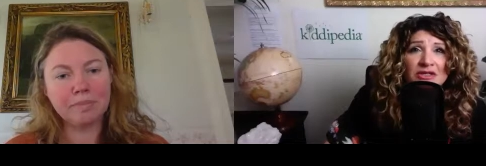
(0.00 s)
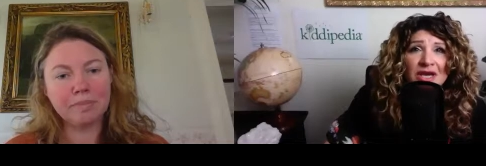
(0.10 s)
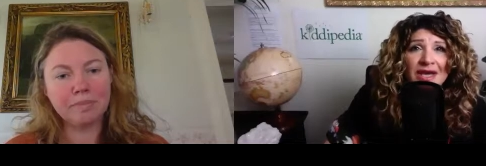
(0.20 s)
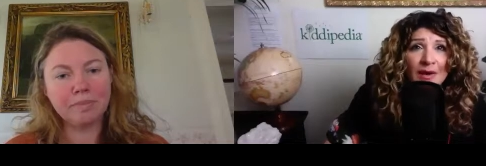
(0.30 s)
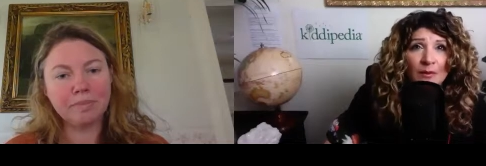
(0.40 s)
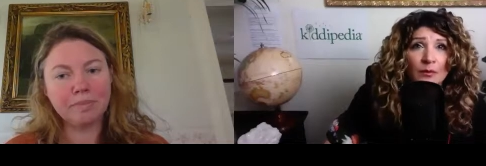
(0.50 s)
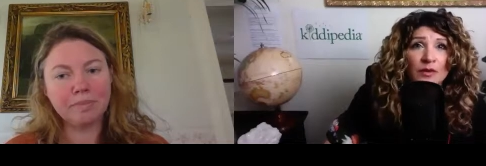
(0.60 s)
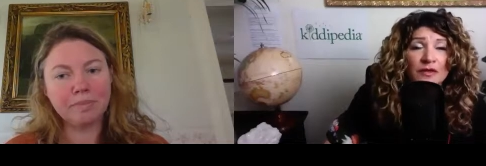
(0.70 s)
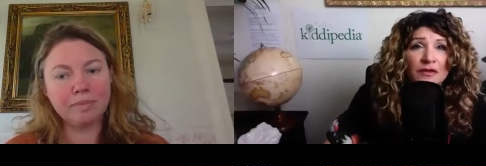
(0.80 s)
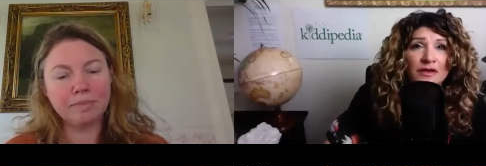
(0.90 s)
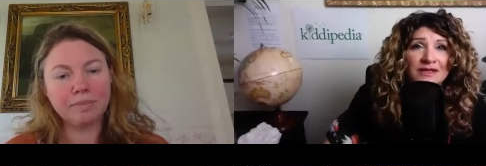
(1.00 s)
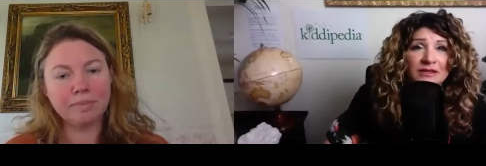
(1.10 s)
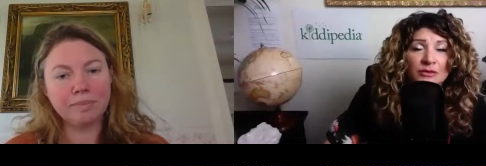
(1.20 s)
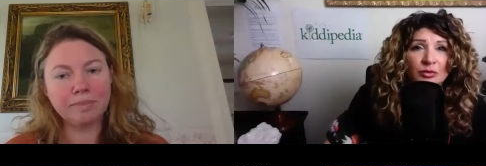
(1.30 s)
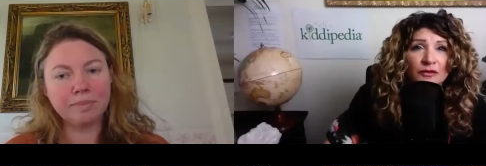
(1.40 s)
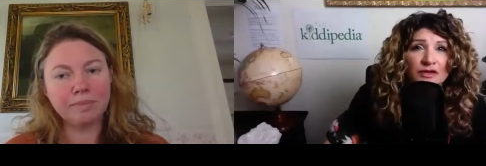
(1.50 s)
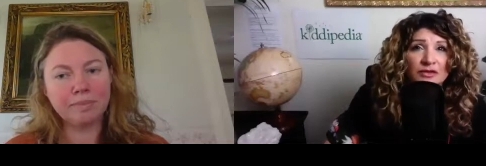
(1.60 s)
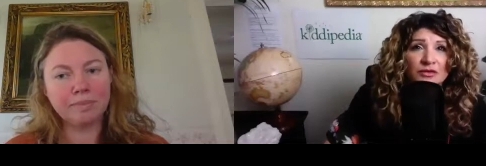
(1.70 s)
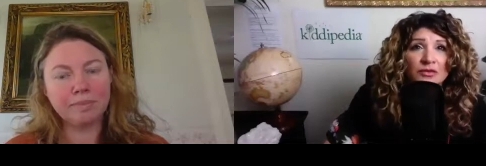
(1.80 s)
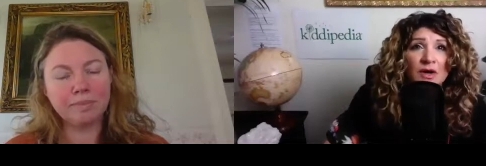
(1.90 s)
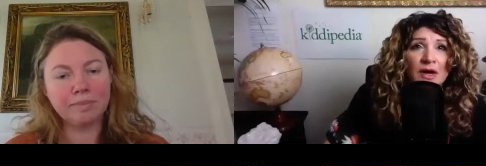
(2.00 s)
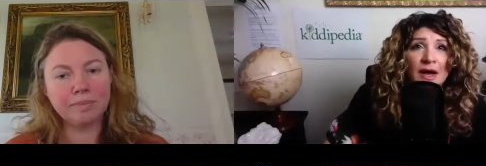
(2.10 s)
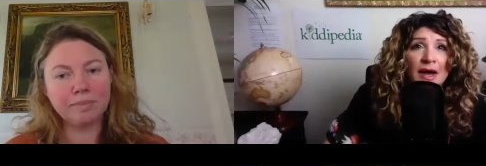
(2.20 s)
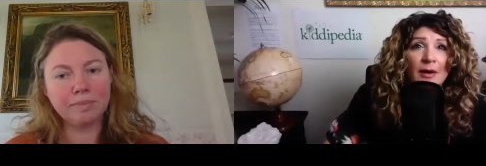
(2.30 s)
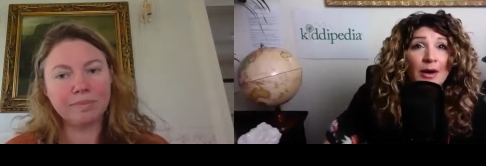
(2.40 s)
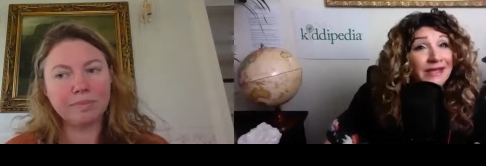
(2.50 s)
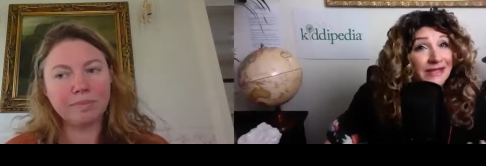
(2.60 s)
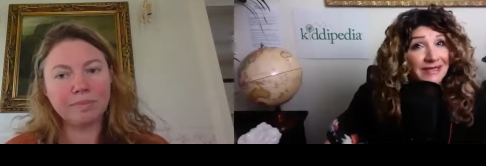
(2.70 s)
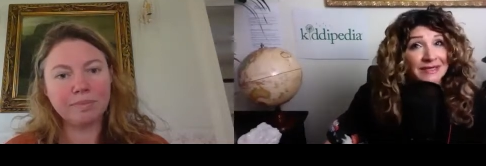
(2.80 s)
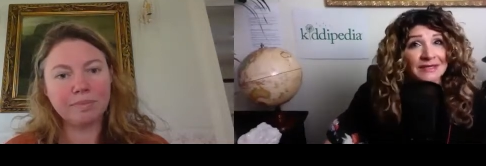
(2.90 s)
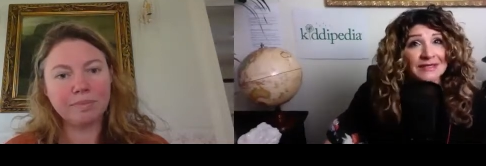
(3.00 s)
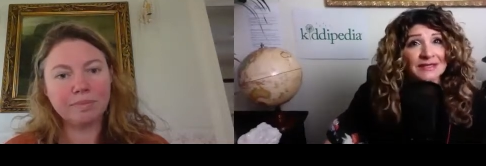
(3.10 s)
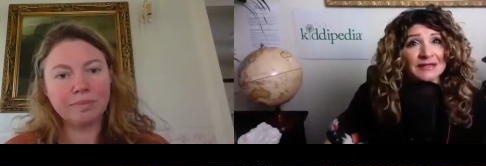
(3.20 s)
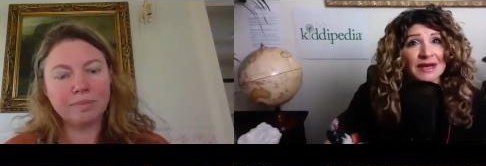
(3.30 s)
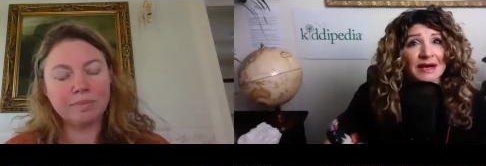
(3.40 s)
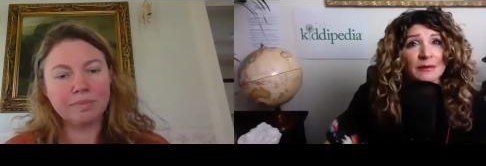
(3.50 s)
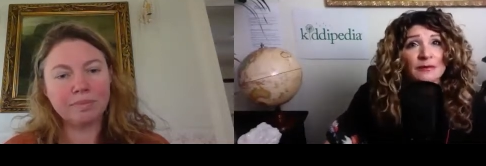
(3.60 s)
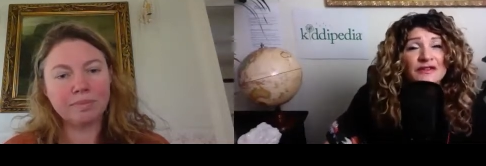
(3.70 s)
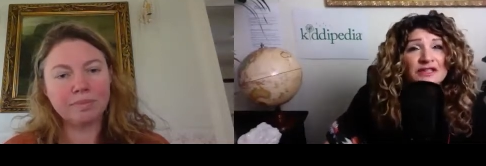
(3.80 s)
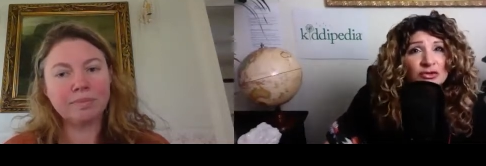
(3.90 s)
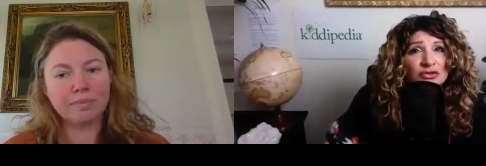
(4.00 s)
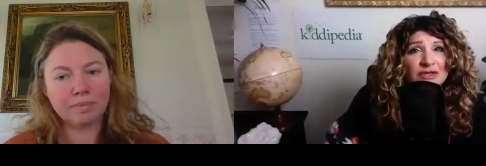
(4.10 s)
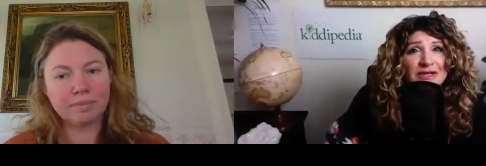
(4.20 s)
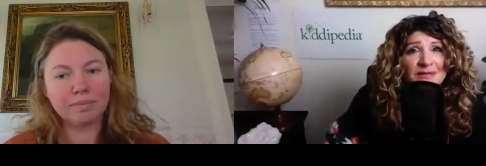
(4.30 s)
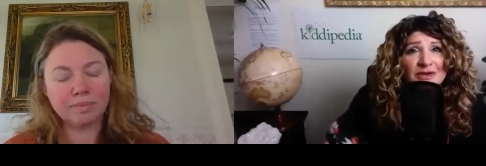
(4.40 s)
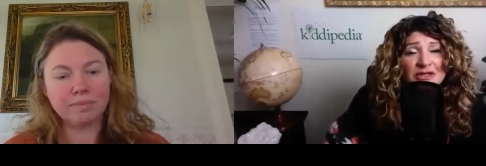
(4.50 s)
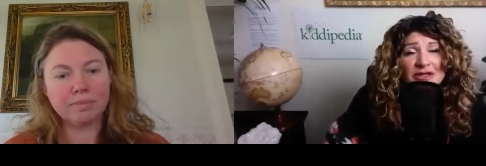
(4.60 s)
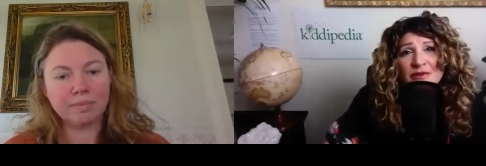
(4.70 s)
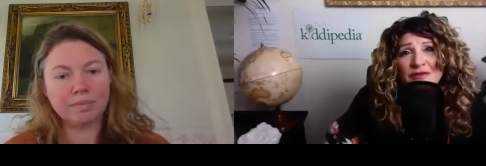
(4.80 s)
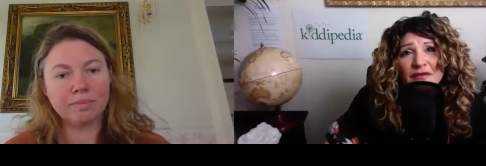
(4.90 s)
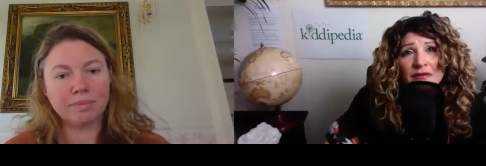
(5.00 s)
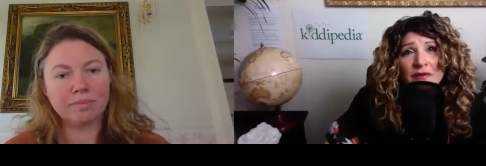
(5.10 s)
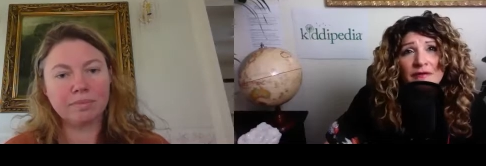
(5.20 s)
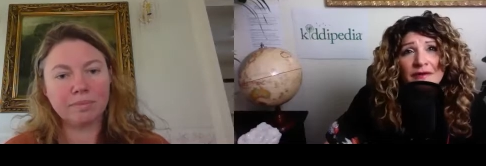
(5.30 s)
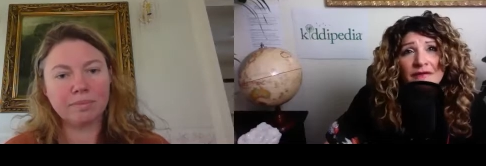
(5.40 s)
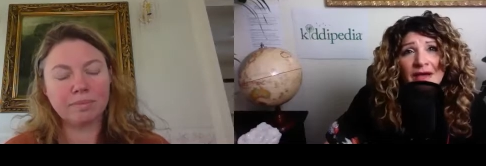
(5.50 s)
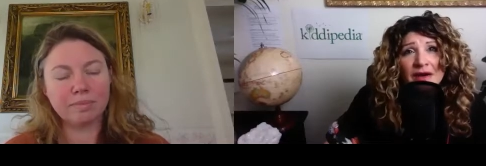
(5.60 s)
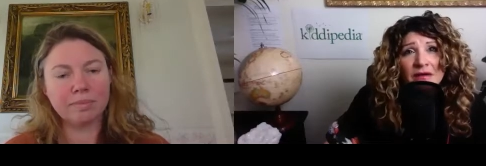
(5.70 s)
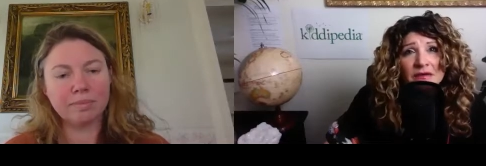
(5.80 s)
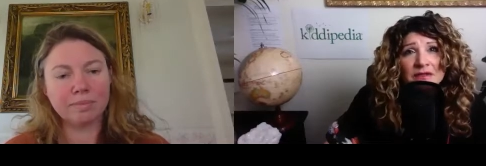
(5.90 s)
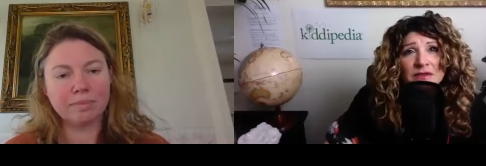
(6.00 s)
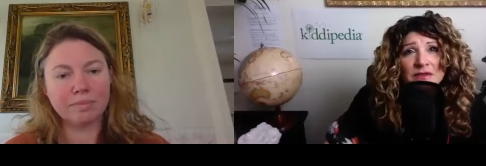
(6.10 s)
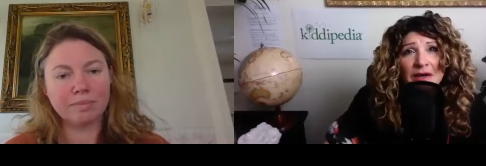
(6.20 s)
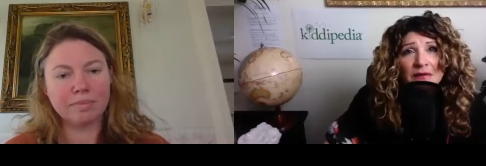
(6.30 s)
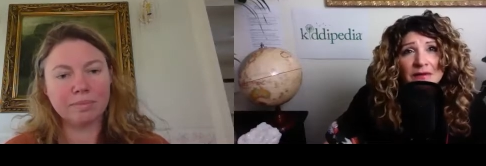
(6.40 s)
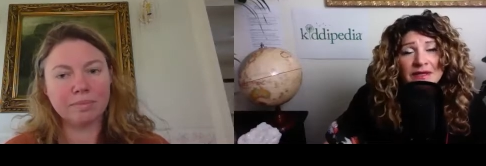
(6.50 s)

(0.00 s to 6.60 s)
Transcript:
Speaker 1: checkup with your dental professional uh, and your dentist um, for children, especially, but for uh, for adults as well?